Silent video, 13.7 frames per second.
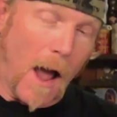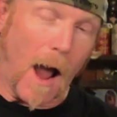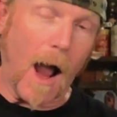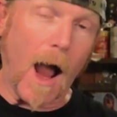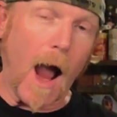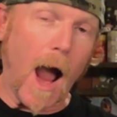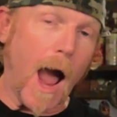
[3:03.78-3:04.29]
All
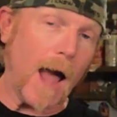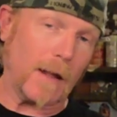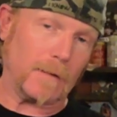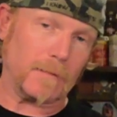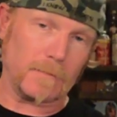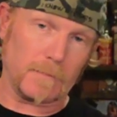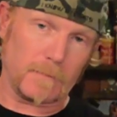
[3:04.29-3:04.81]
right,
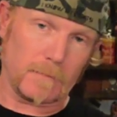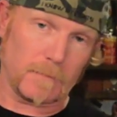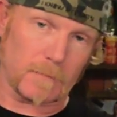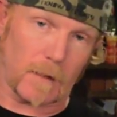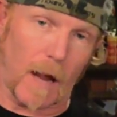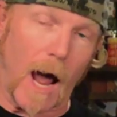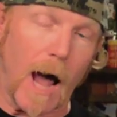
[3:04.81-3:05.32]

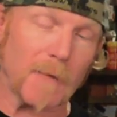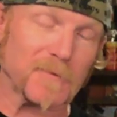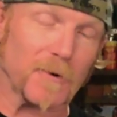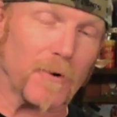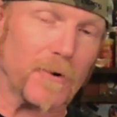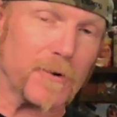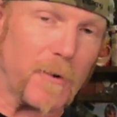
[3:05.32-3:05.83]
cops
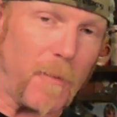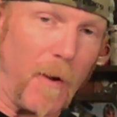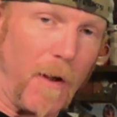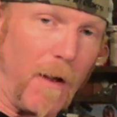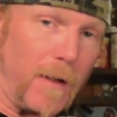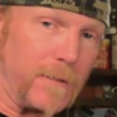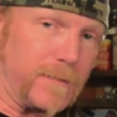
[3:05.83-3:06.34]
are in your
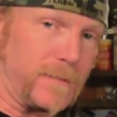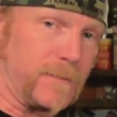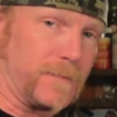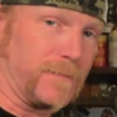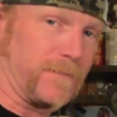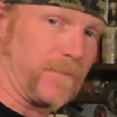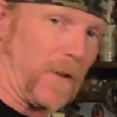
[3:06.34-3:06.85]
bus,
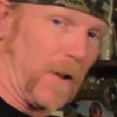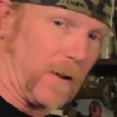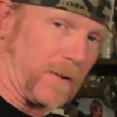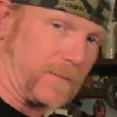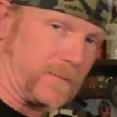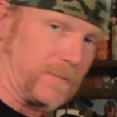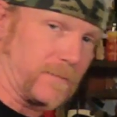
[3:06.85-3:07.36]

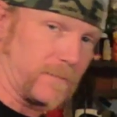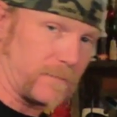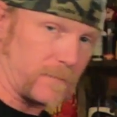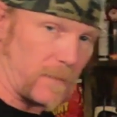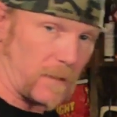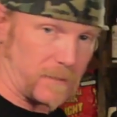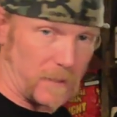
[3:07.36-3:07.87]
fuckers.
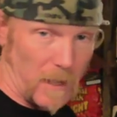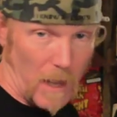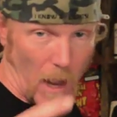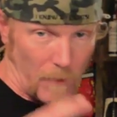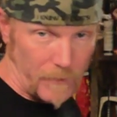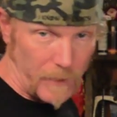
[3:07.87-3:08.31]
I'll see y'all